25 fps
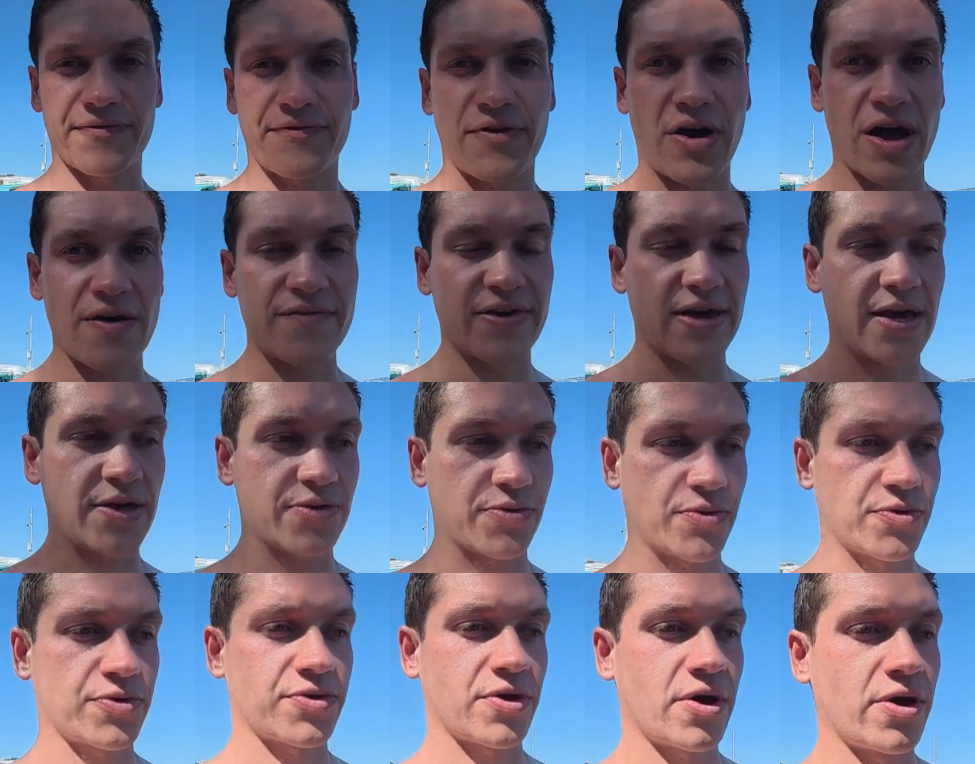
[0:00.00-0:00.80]
5 years
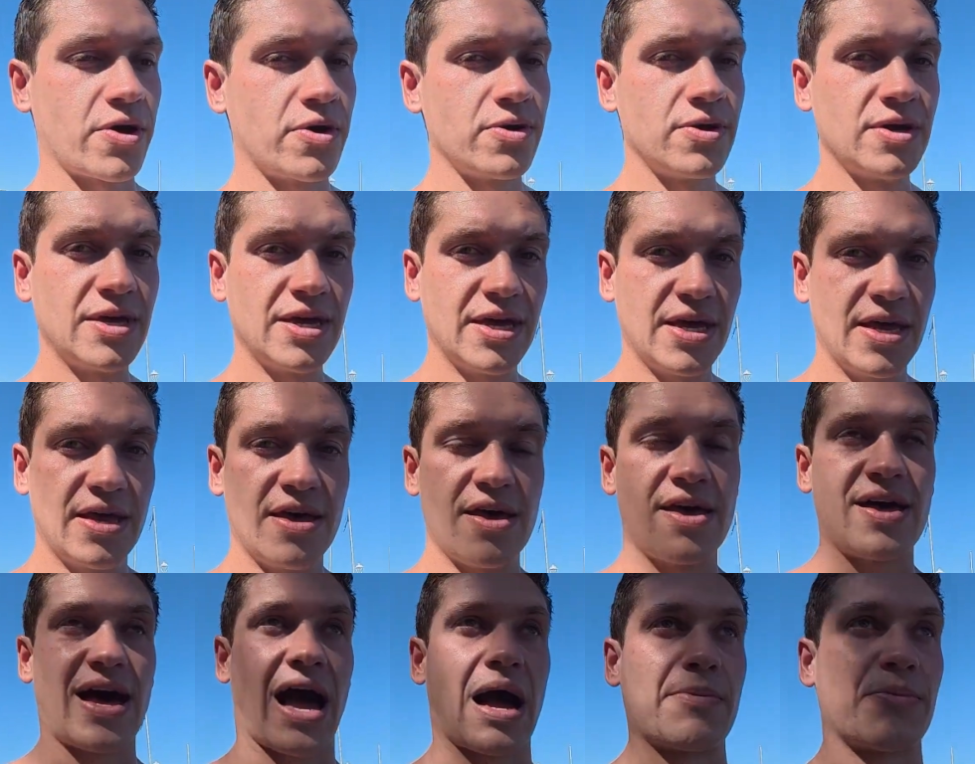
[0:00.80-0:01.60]
or so,
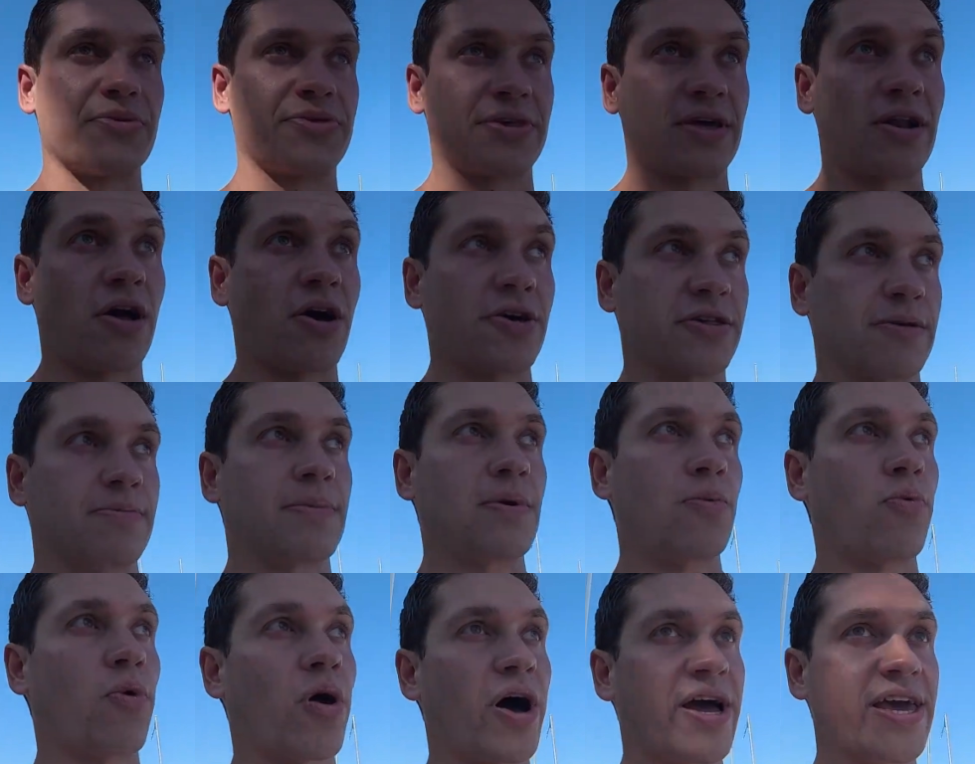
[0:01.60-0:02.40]
and was then asking
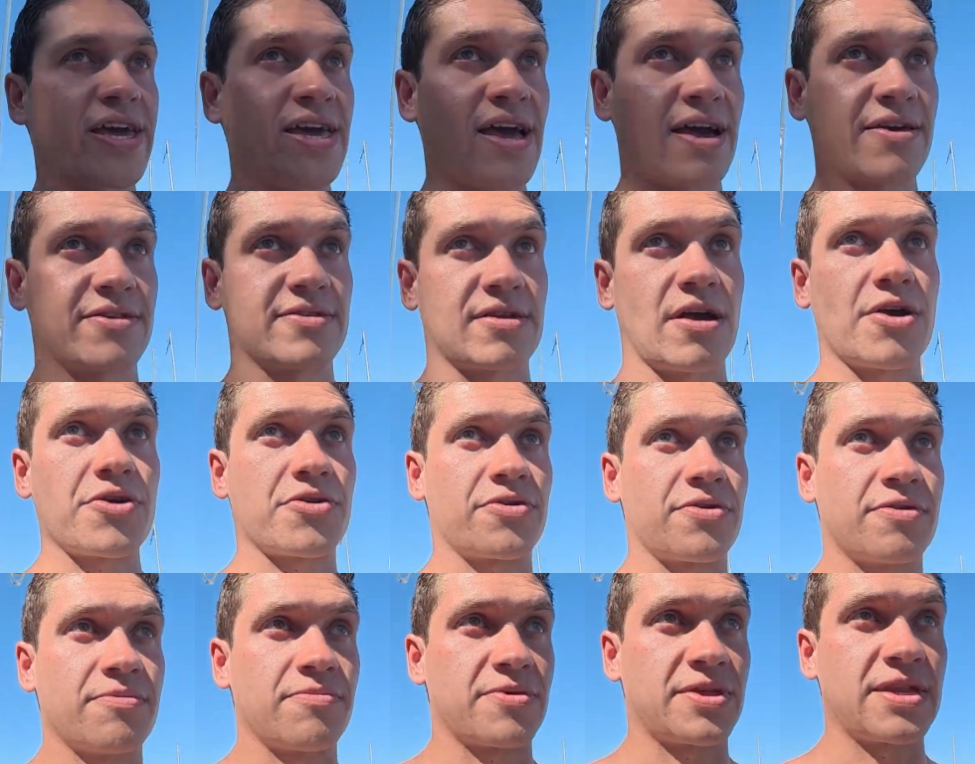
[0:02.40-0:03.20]
me why he has
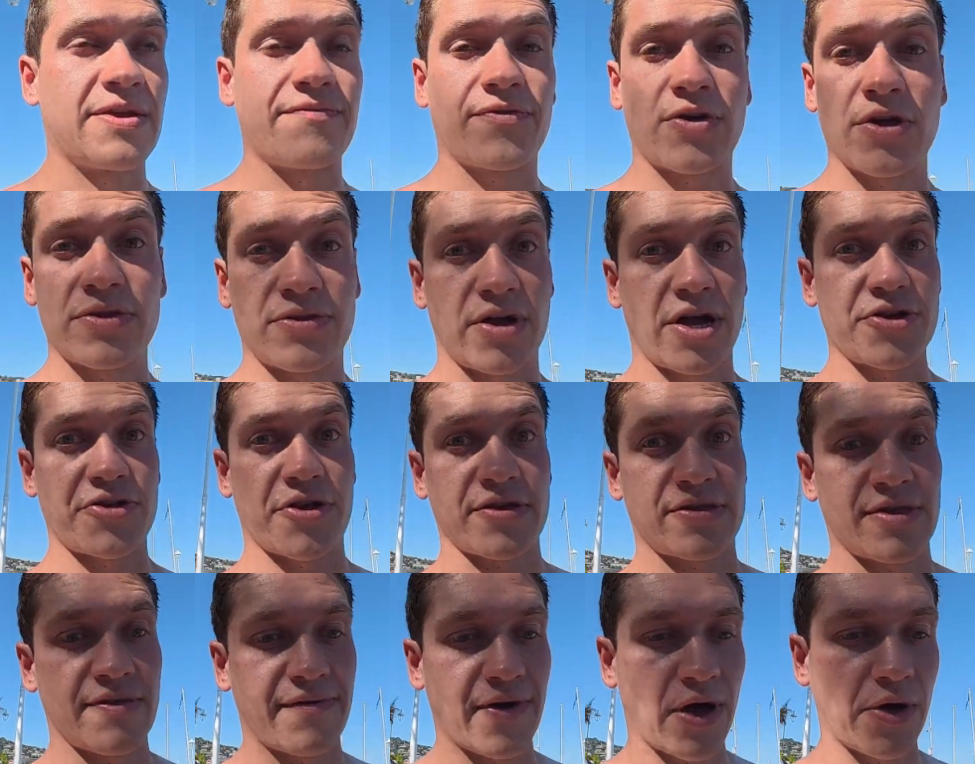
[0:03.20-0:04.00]
such significant
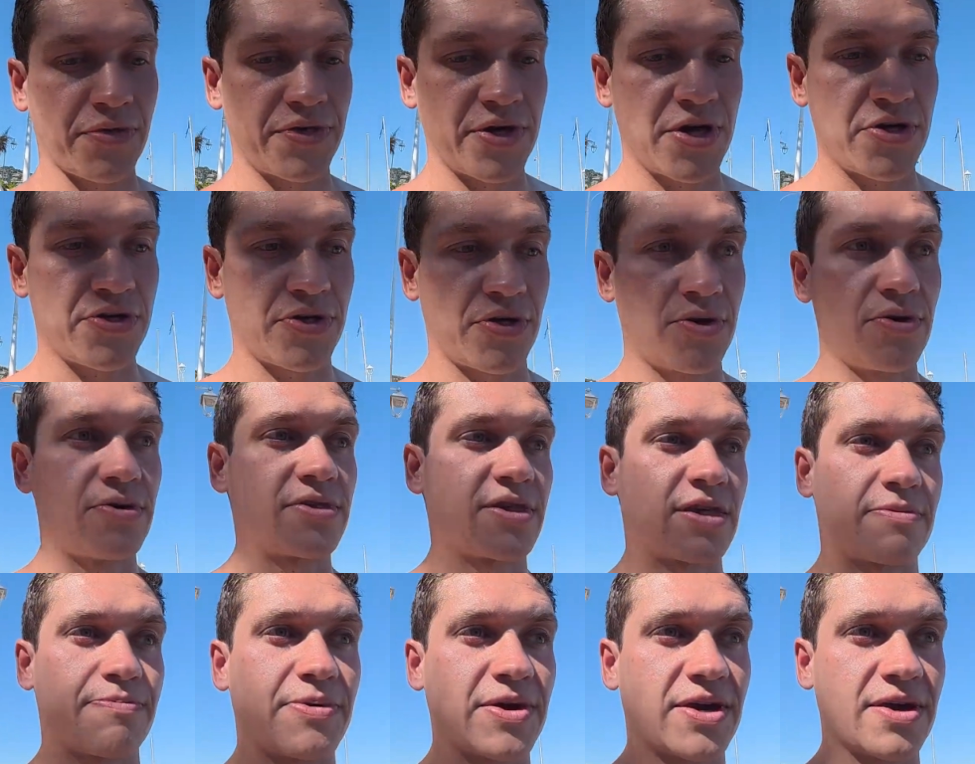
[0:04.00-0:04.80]
digestive health issues.
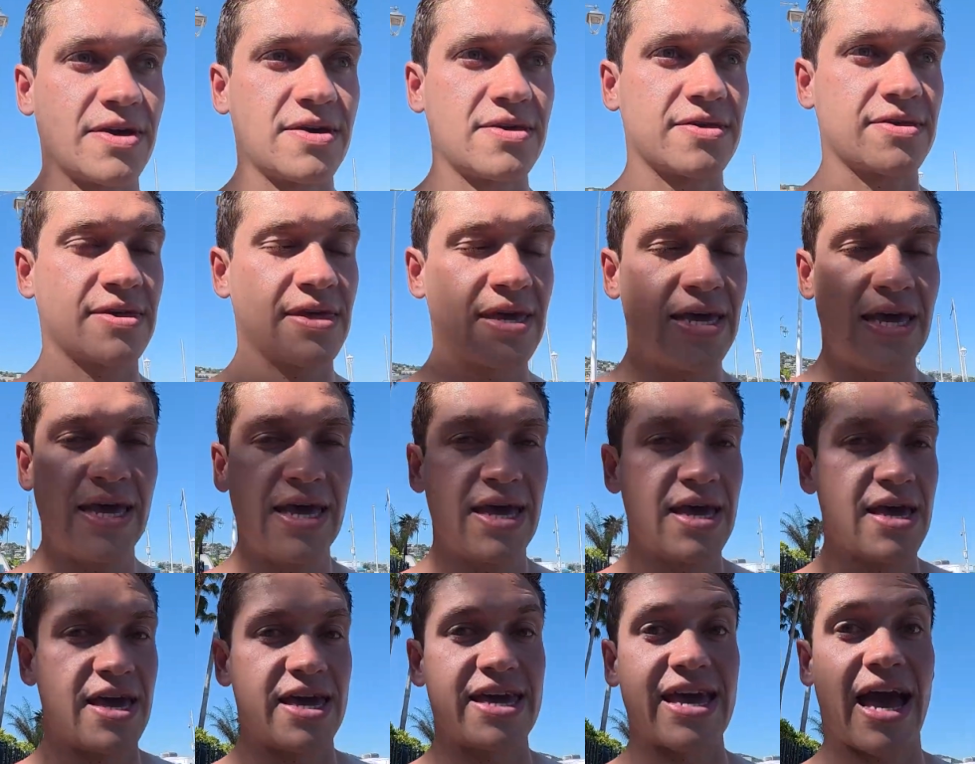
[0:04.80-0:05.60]
It's because
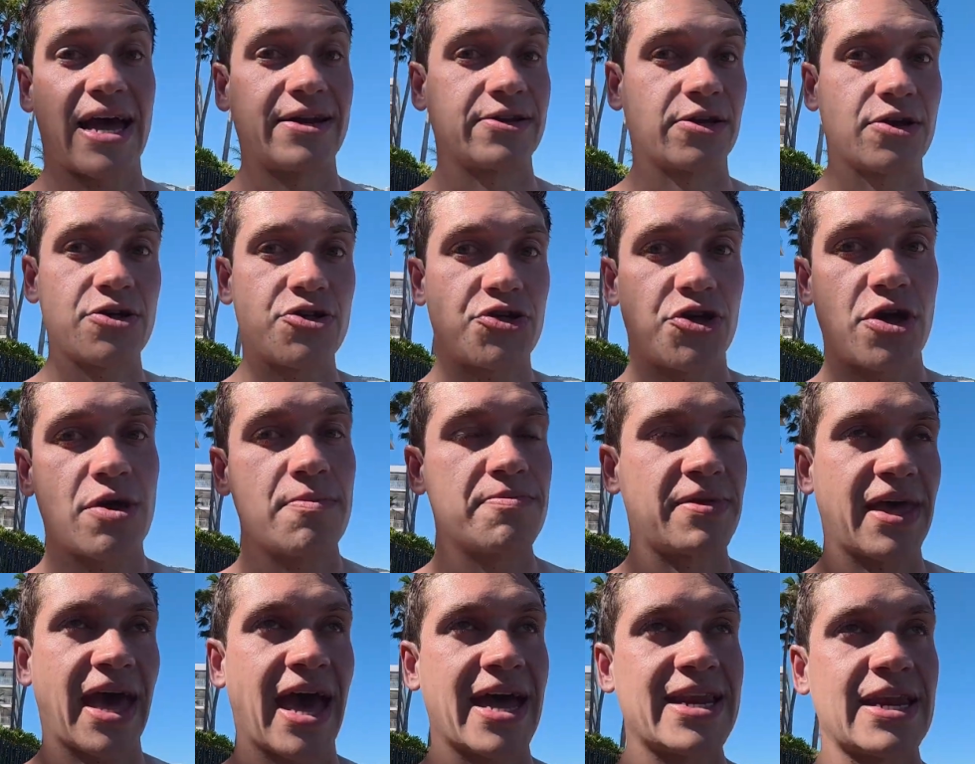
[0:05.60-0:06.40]
he hadn't
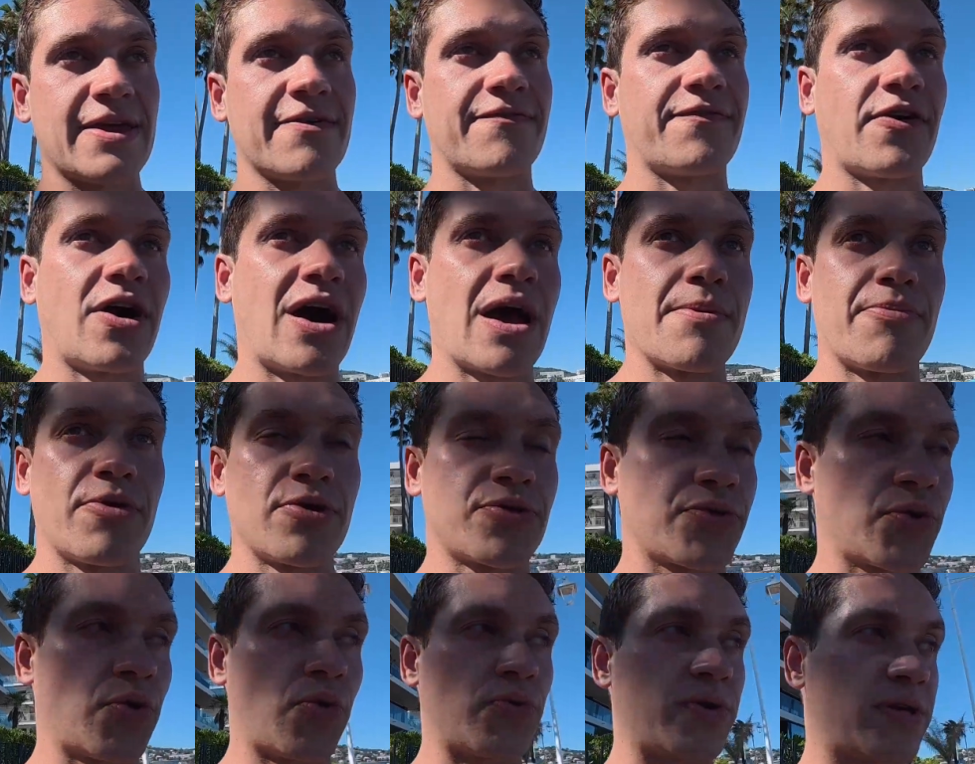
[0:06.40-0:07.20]
consumed any fiber
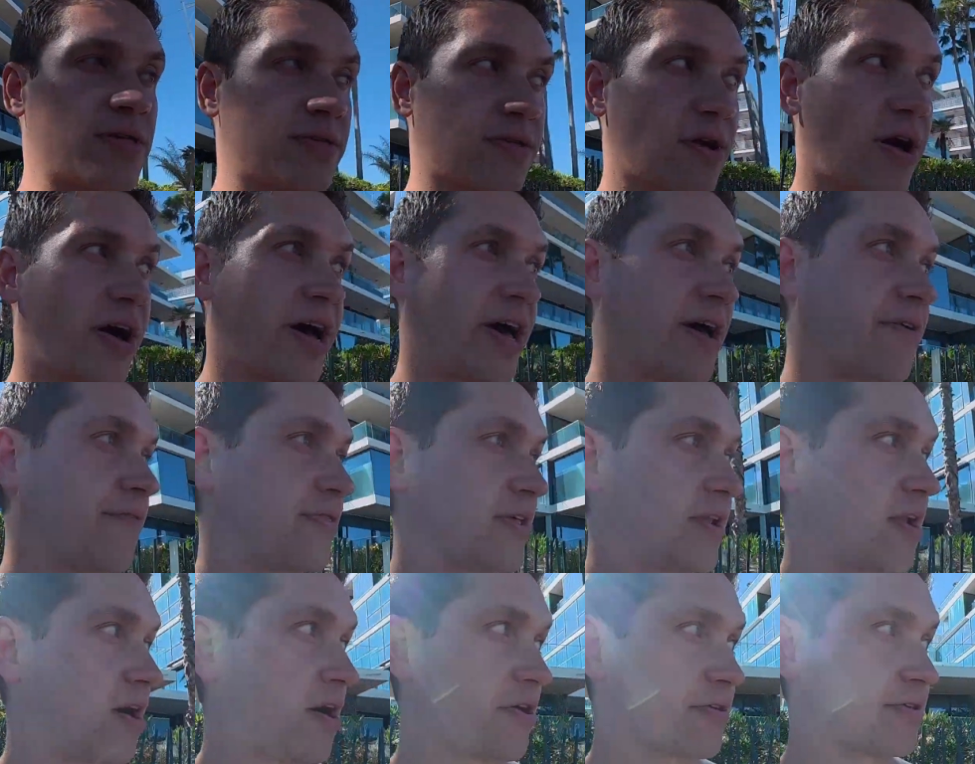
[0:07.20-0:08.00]
at all in his diet
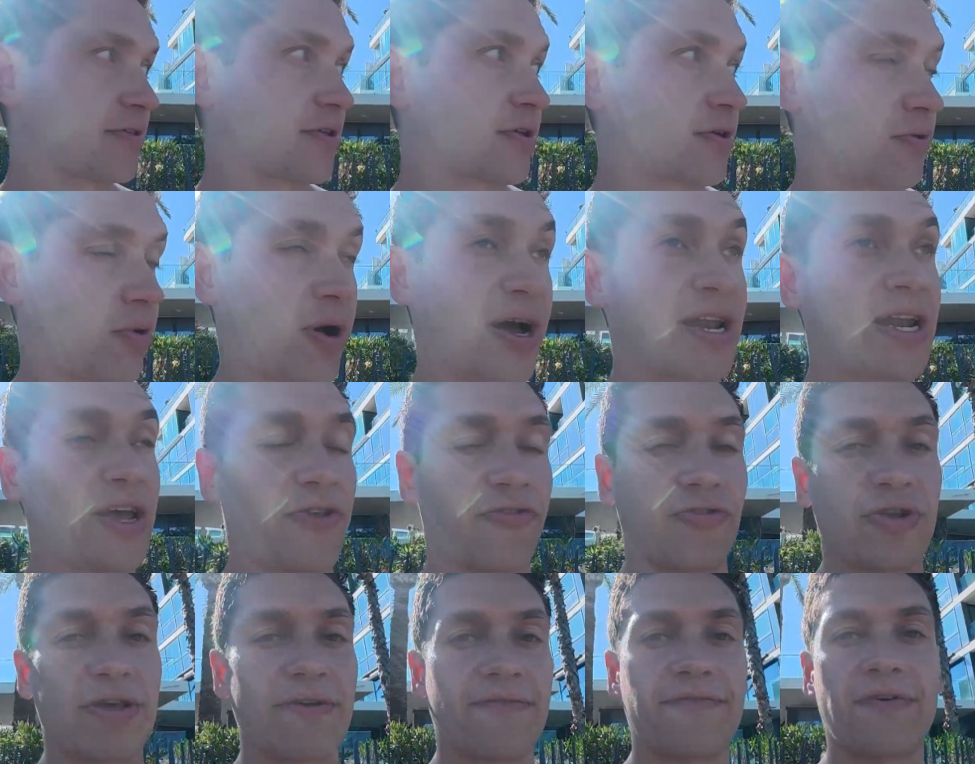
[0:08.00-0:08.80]
for the last quite
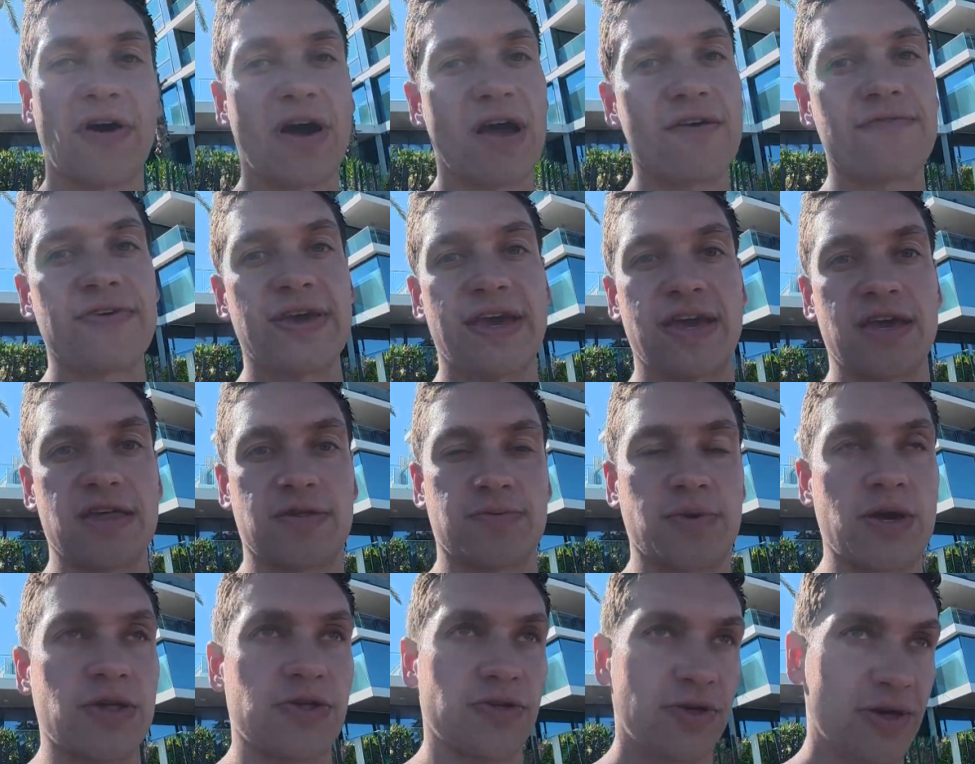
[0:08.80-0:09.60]
literally 5 years,
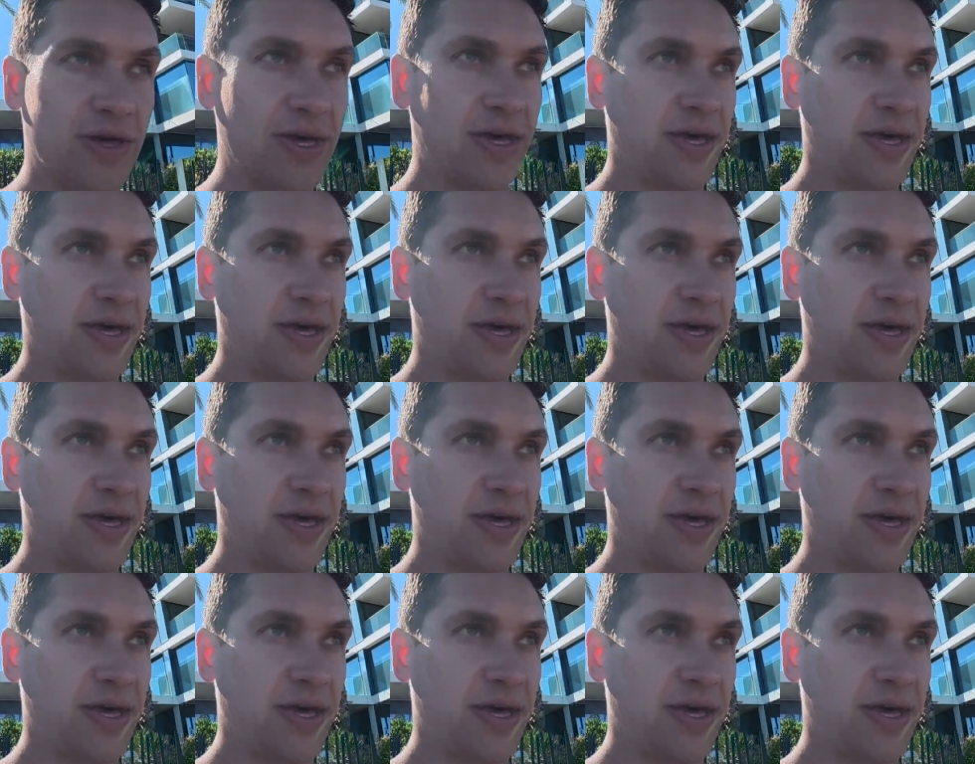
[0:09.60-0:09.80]
which